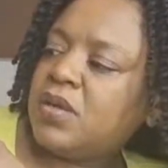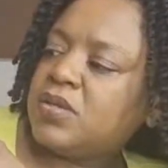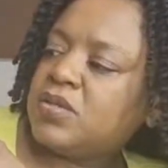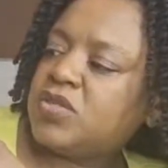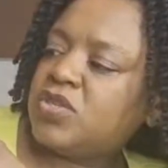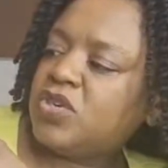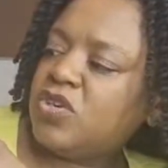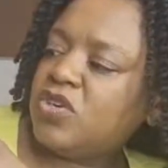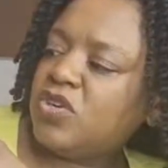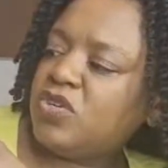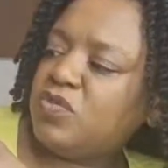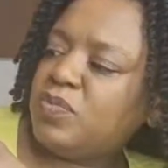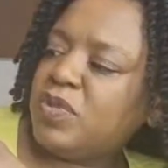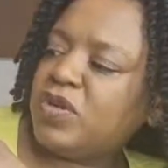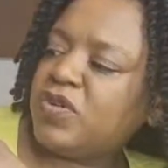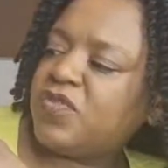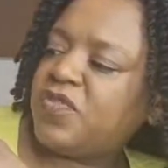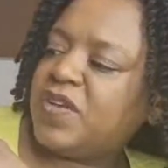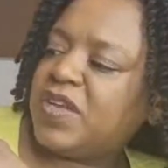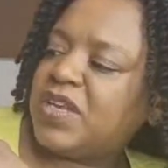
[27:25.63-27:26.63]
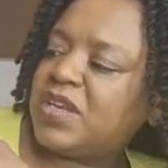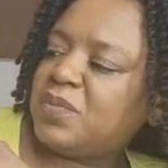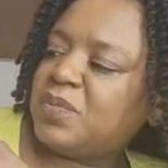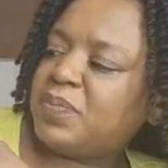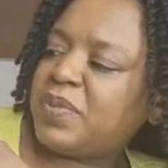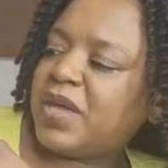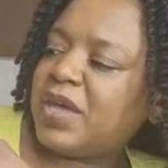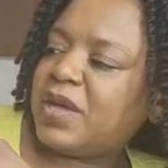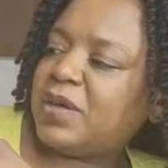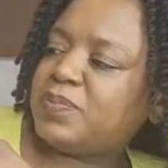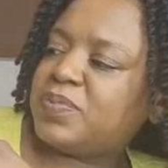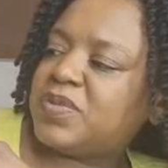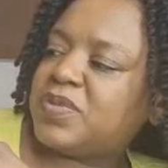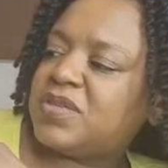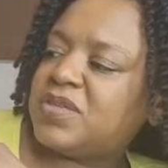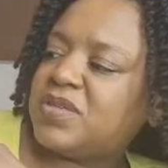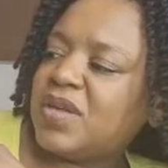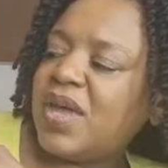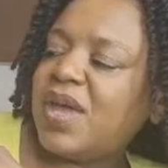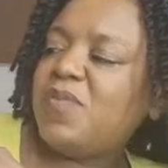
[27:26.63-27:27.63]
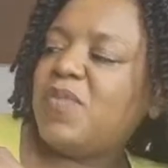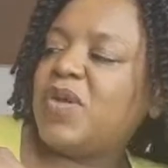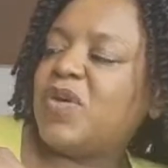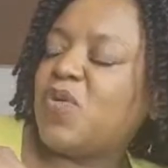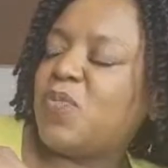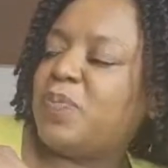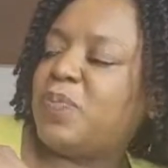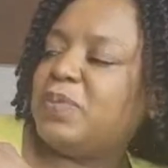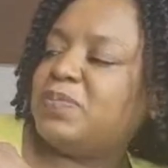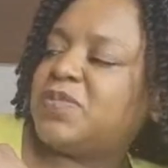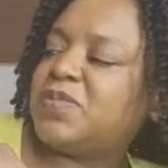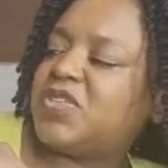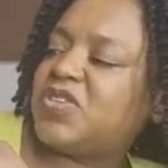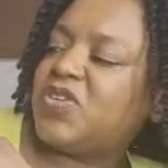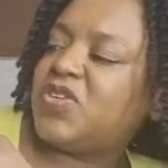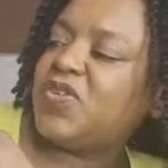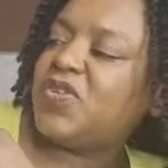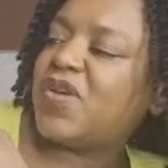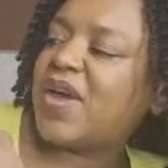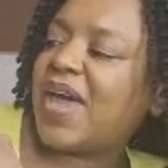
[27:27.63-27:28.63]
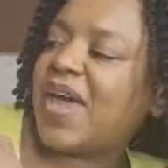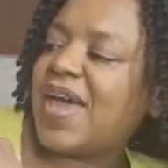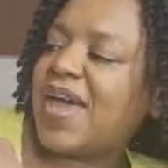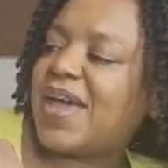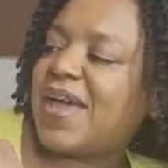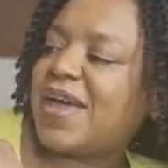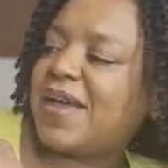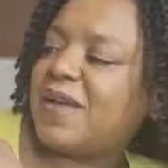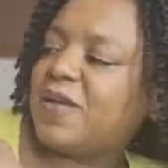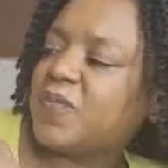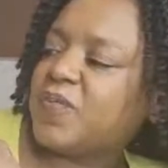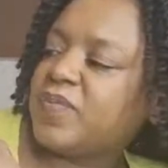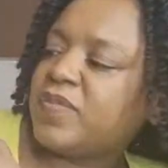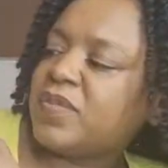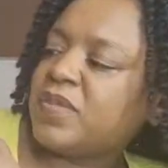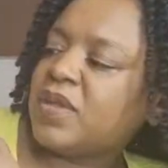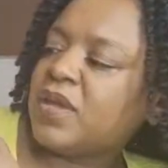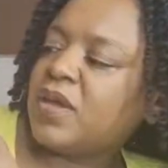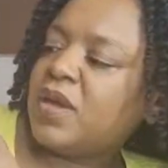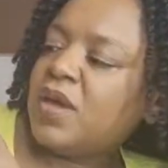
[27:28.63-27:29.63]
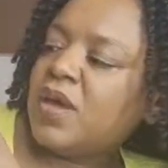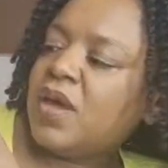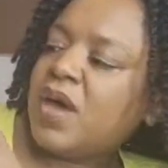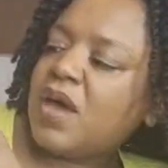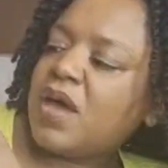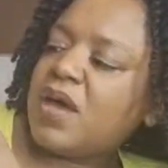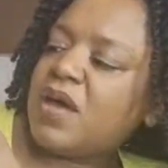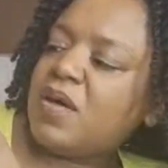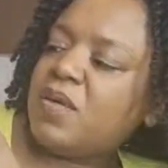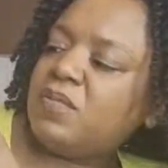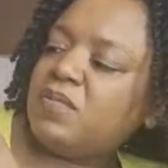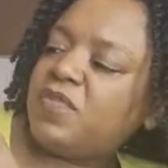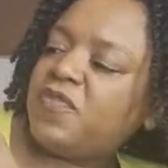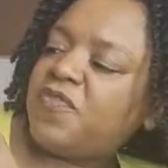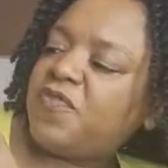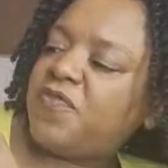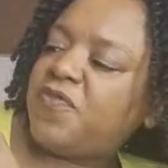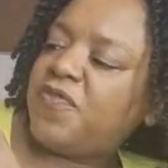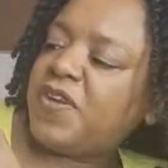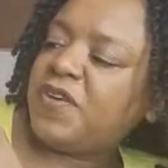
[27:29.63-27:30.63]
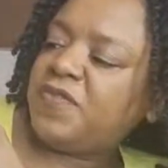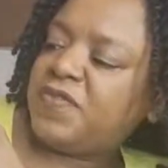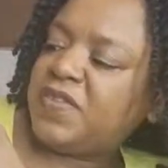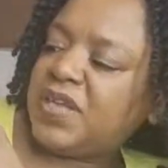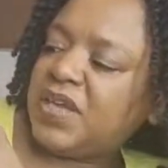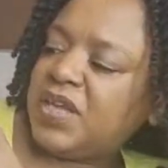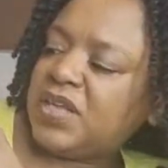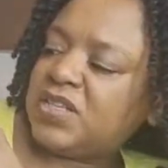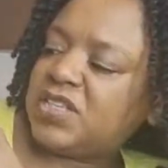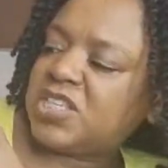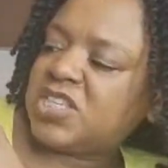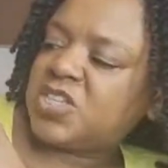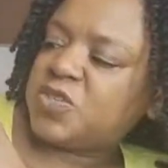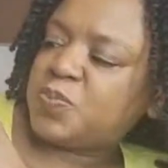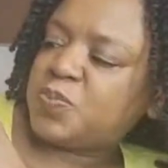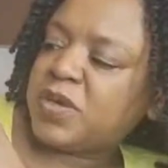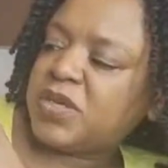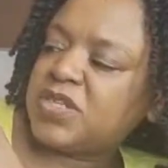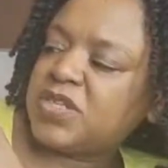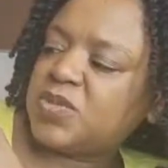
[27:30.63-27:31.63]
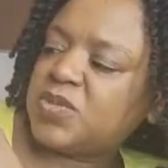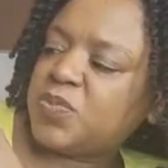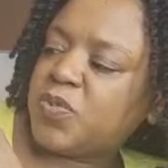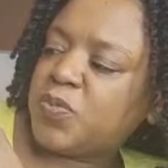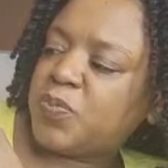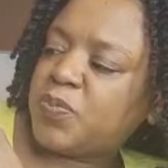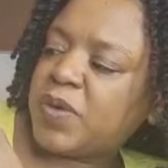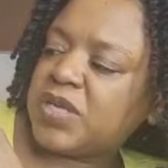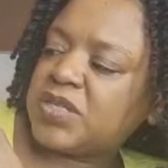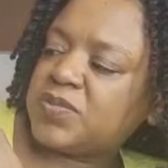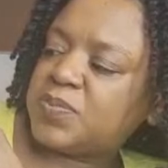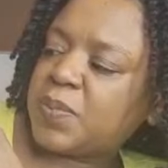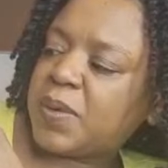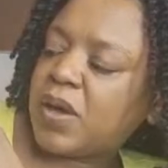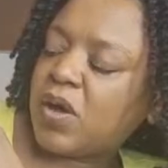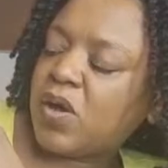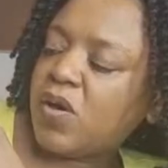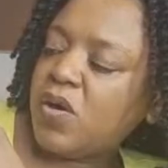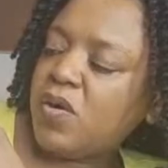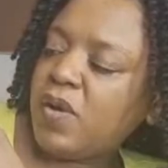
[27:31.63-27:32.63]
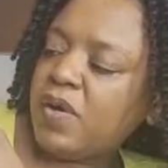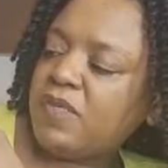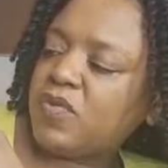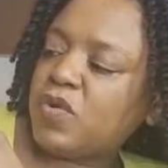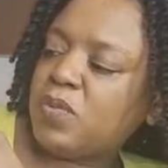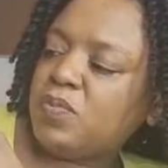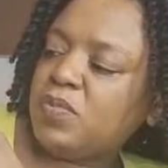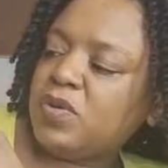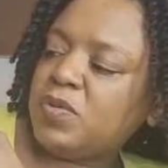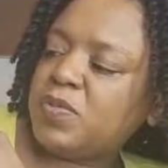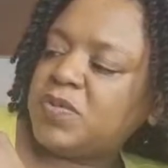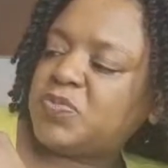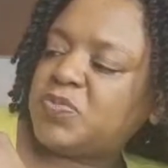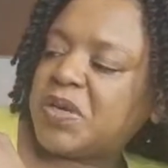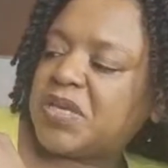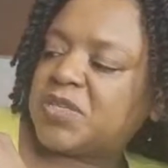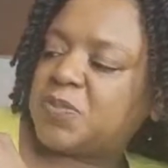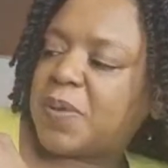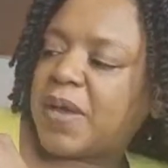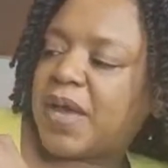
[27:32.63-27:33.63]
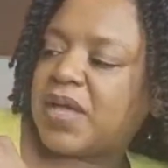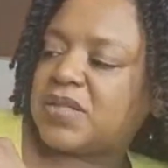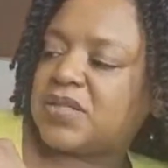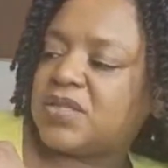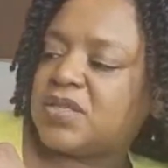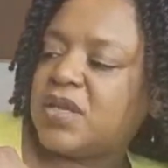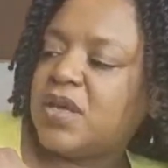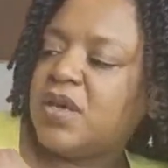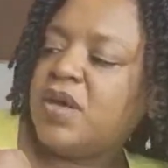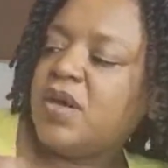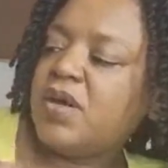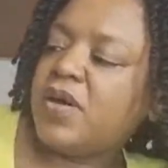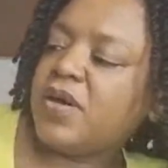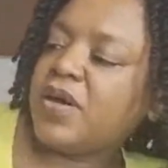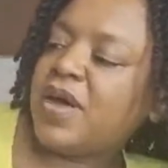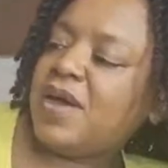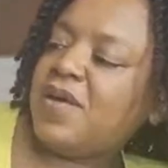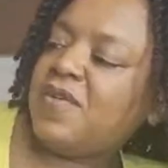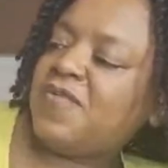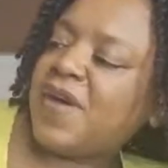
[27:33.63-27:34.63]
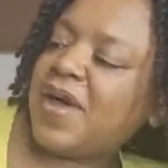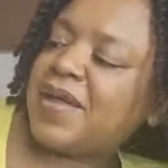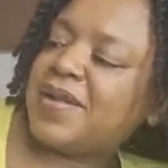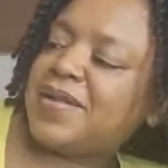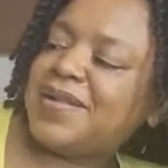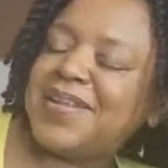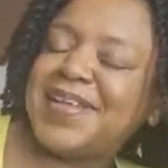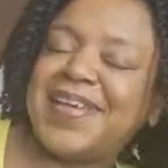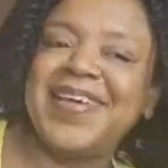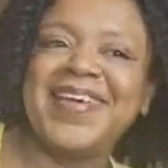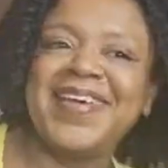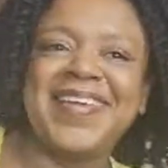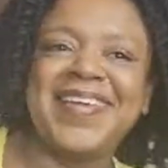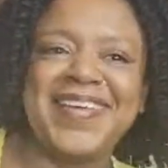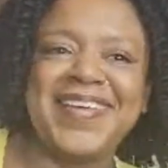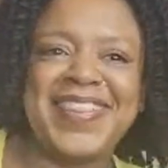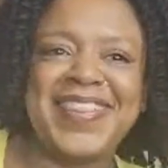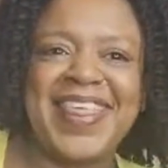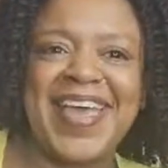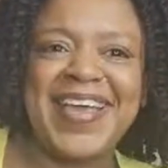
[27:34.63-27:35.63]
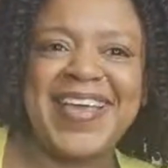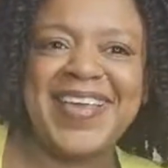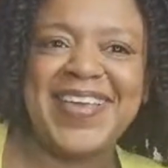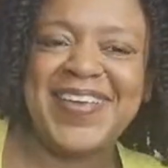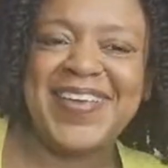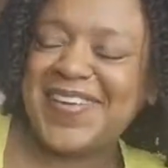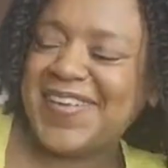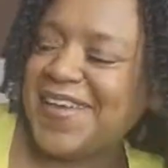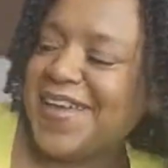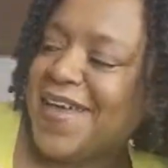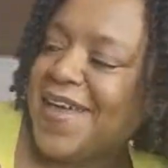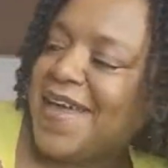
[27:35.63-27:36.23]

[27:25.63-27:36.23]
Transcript: Two milk feeding bibs. Hey, we got bibs too. Hey, um, fifty disposable breast pads. Oh, I've got more breast pads. Okay, fine. Thank you.